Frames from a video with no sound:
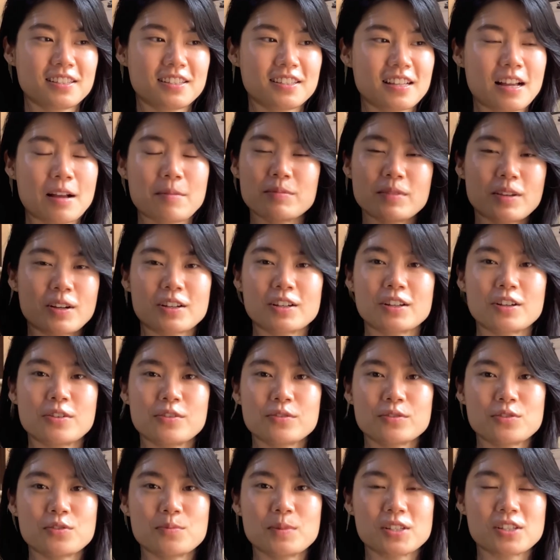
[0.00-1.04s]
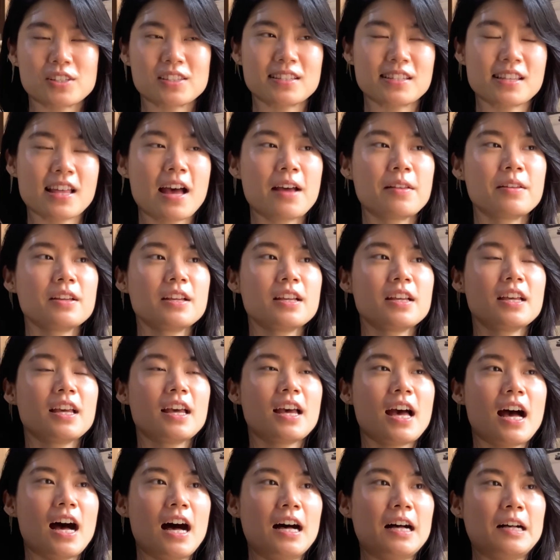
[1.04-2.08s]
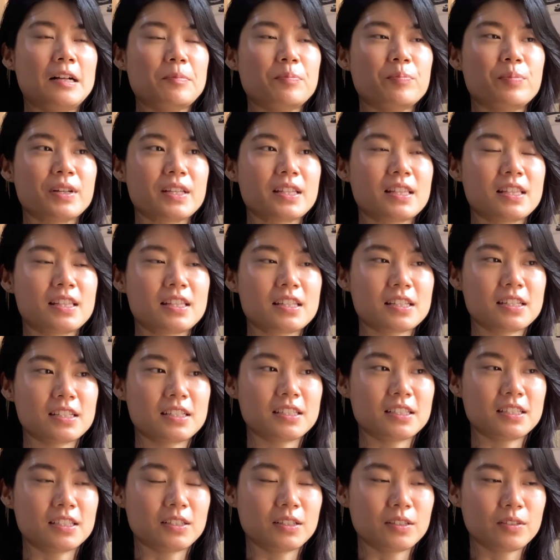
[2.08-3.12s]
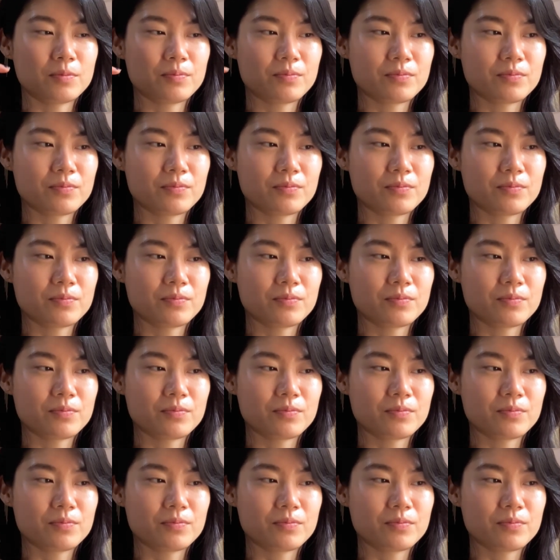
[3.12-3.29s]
I'm not going to go too much into that. But the